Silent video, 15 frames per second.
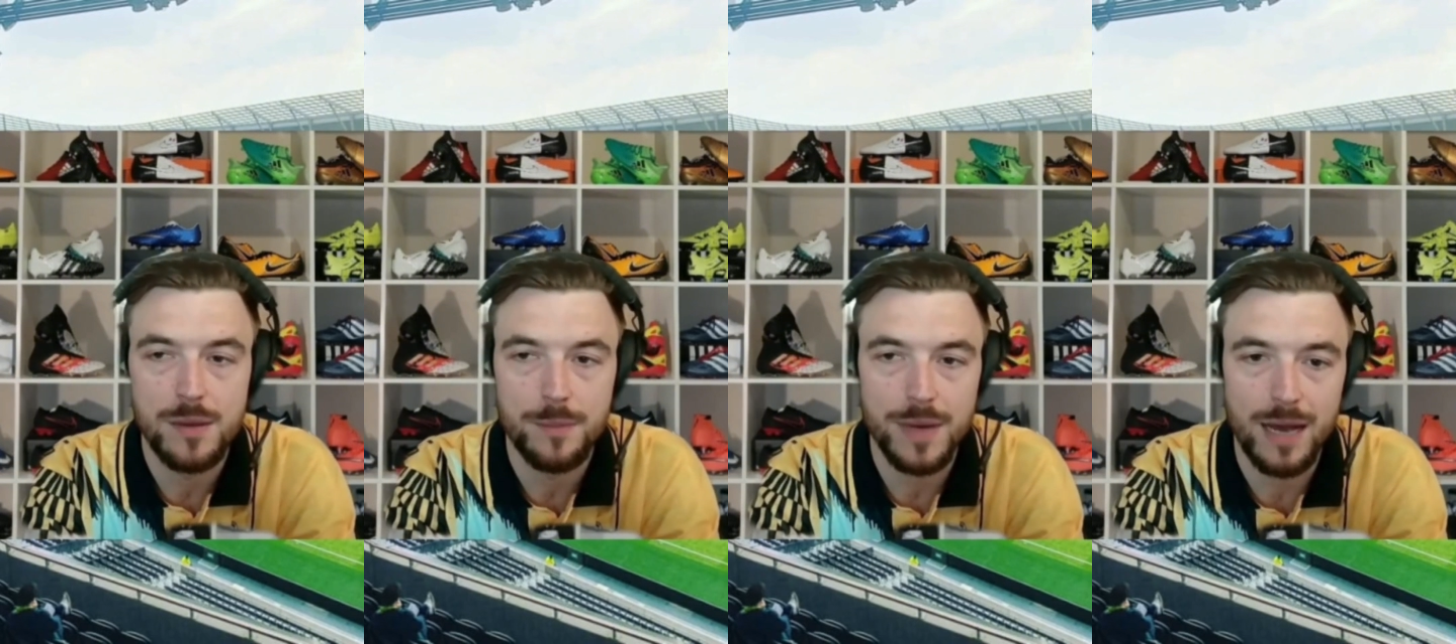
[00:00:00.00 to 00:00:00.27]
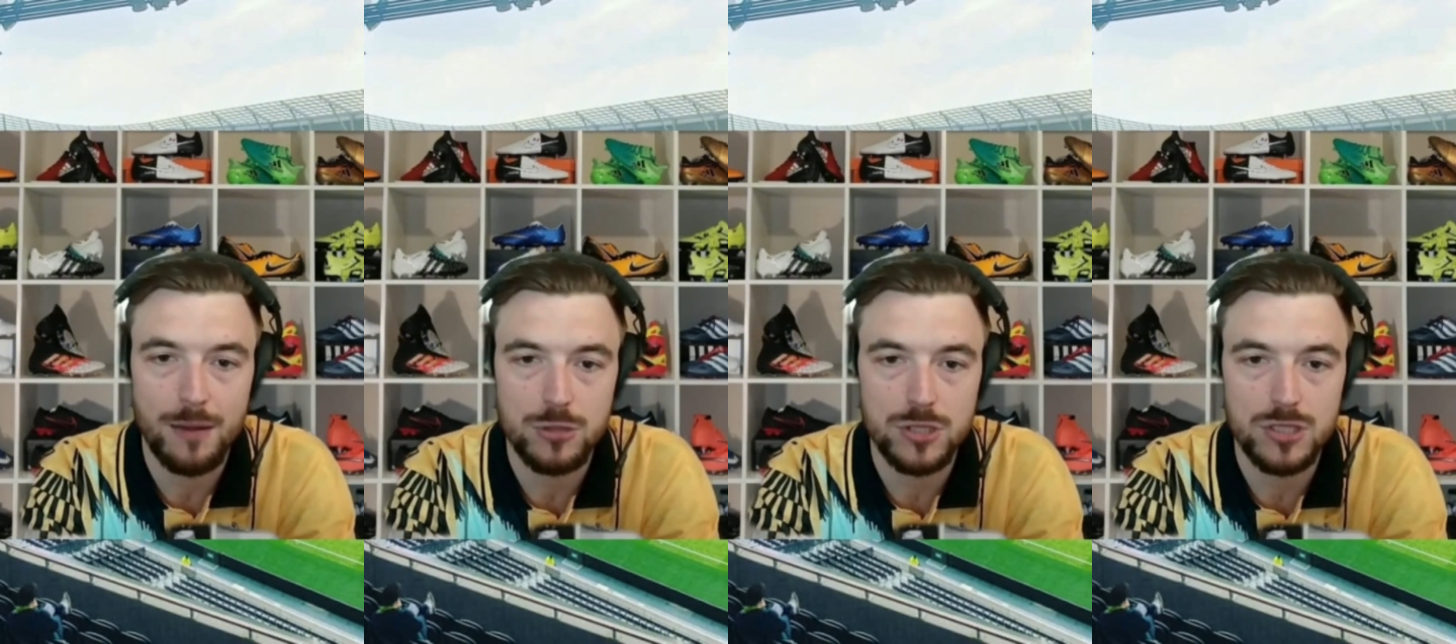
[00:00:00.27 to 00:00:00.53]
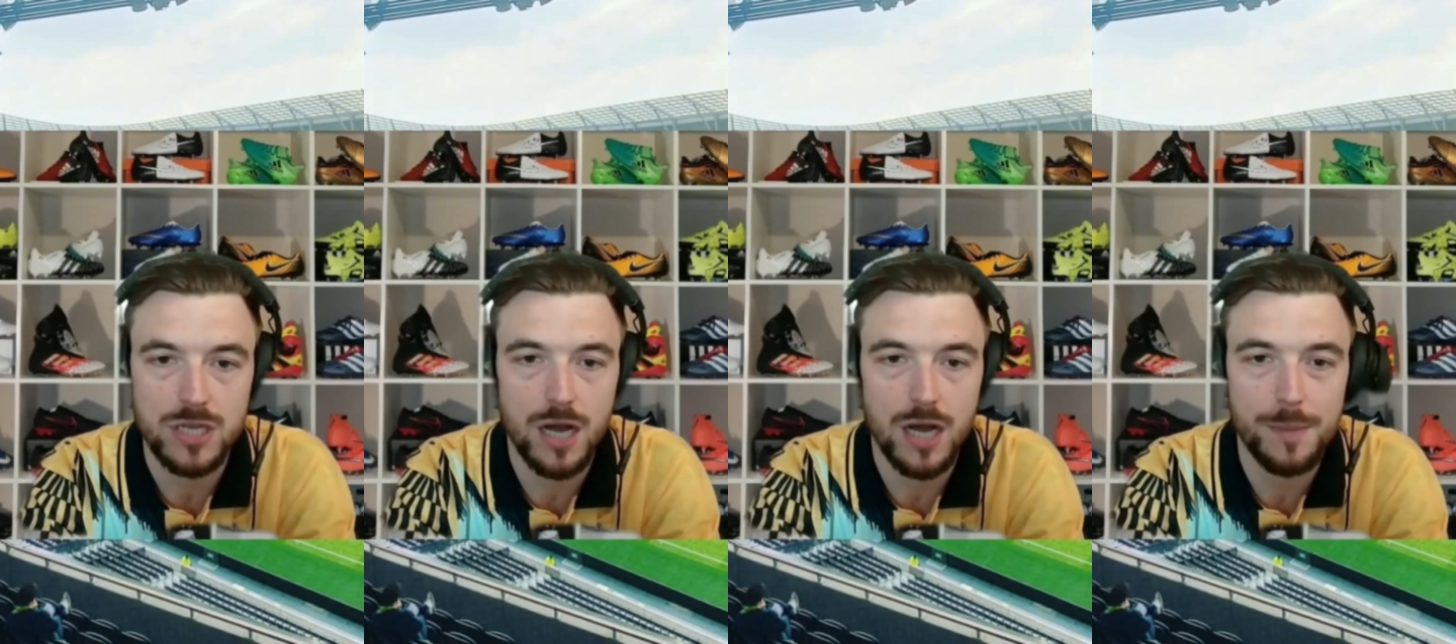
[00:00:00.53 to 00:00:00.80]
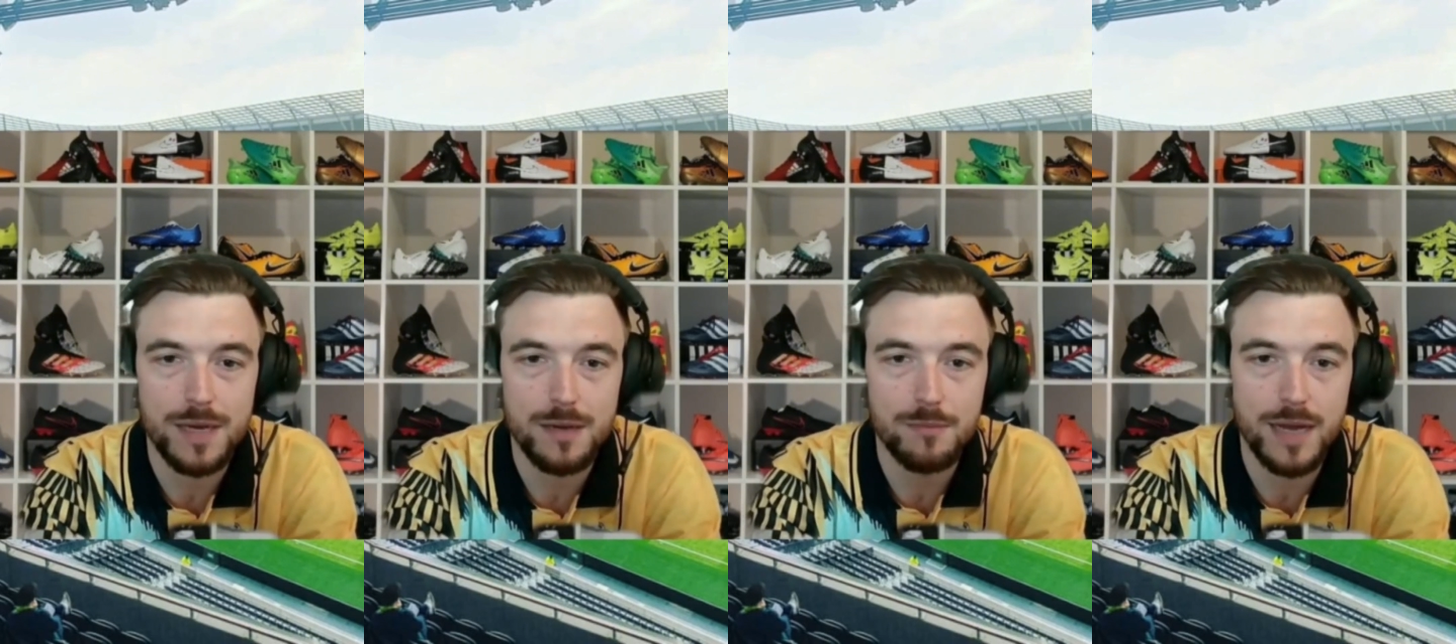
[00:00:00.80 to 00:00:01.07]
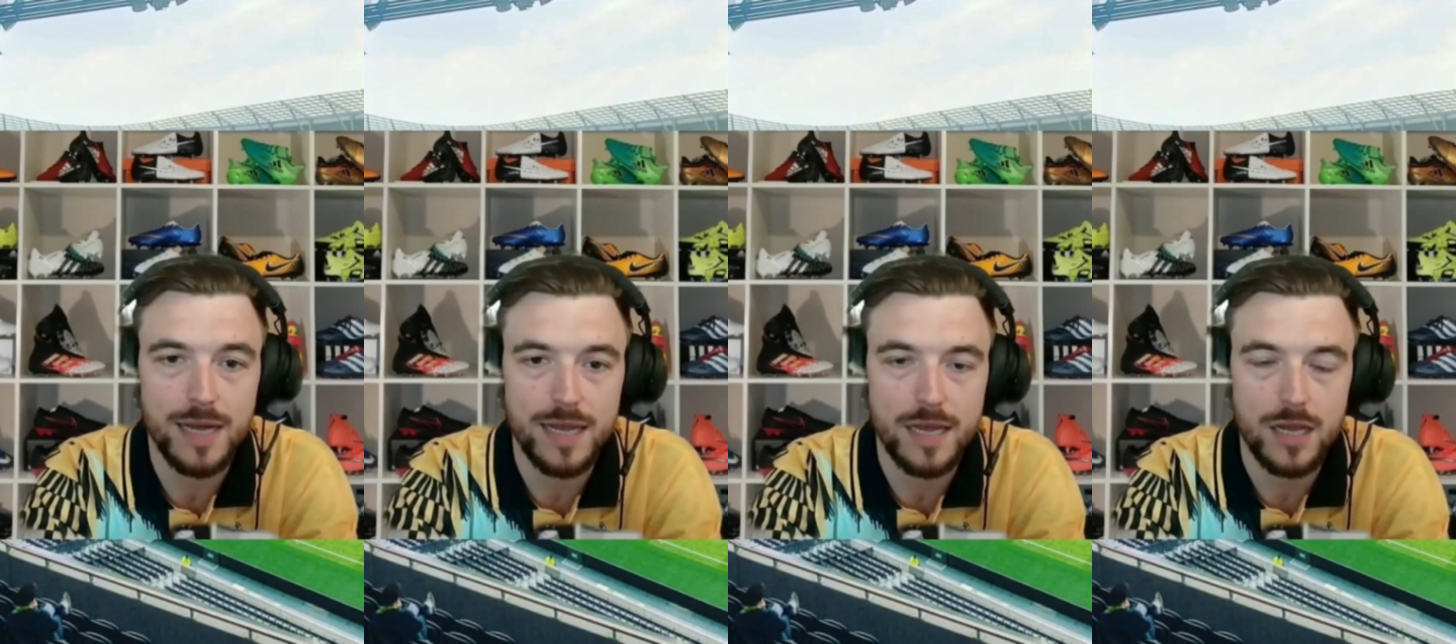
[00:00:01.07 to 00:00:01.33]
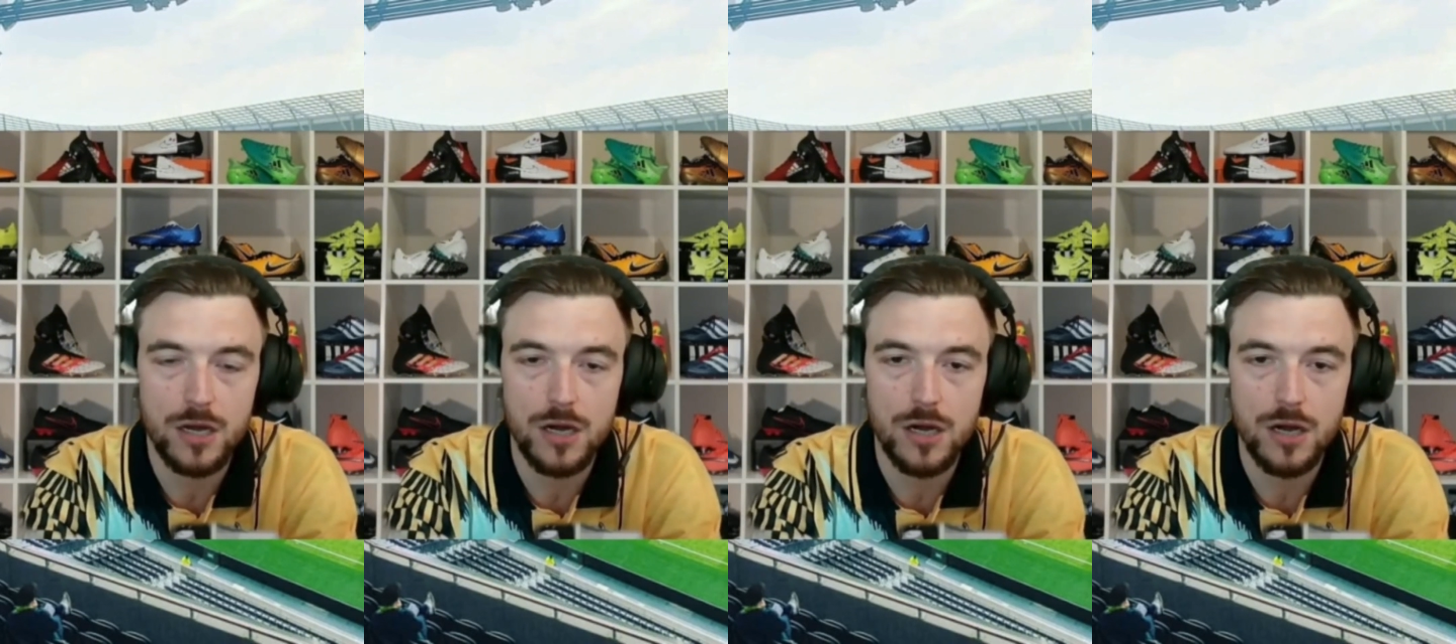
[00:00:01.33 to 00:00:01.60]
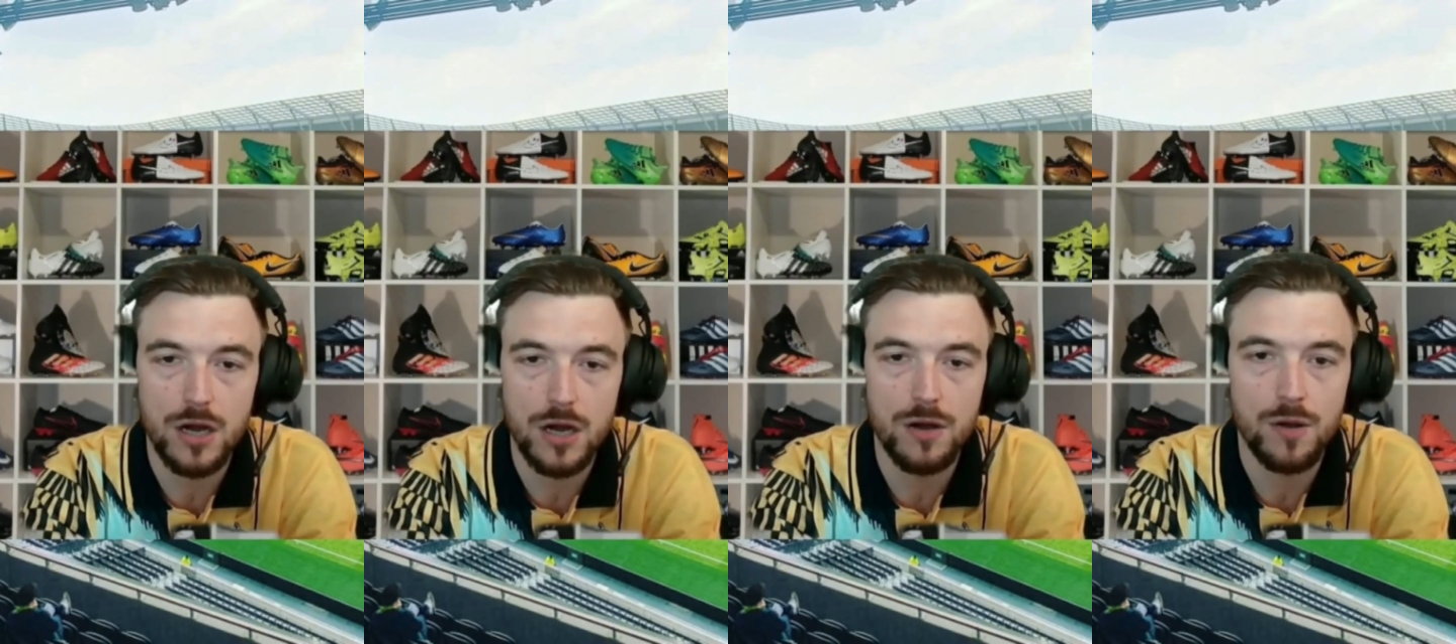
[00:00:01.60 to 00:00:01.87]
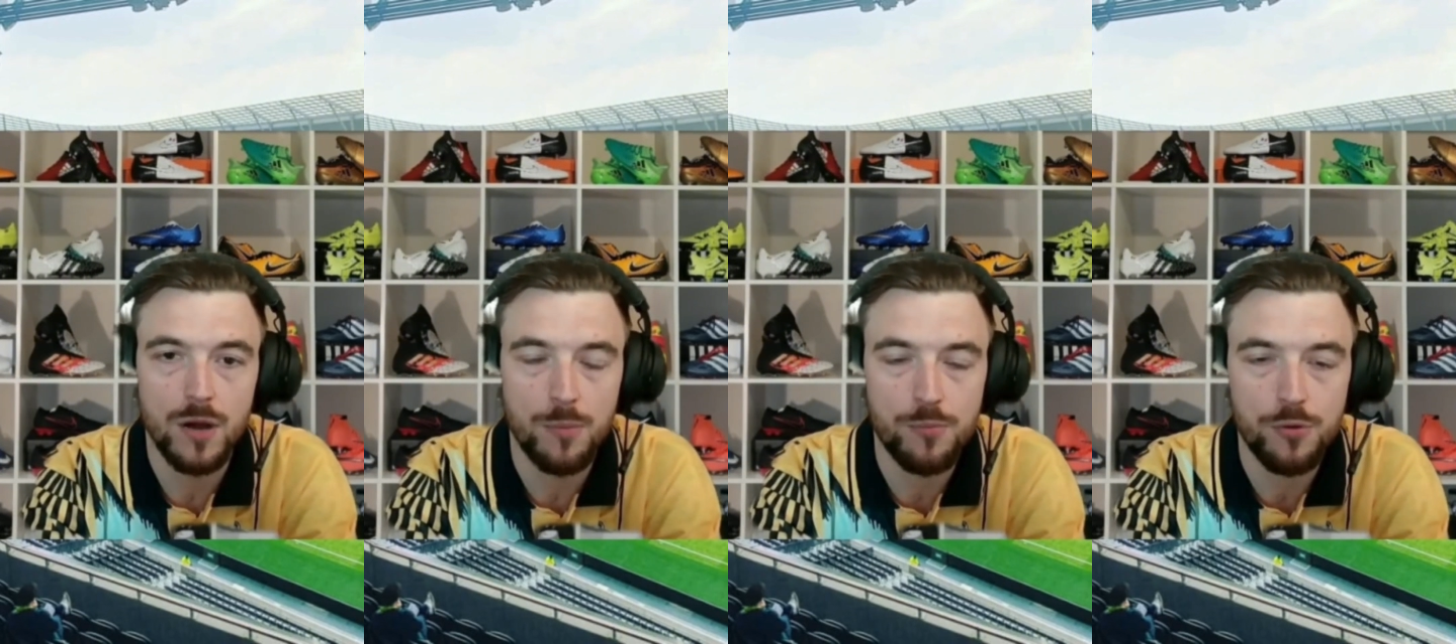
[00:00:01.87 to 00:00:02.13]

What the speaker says: been able to come in and make a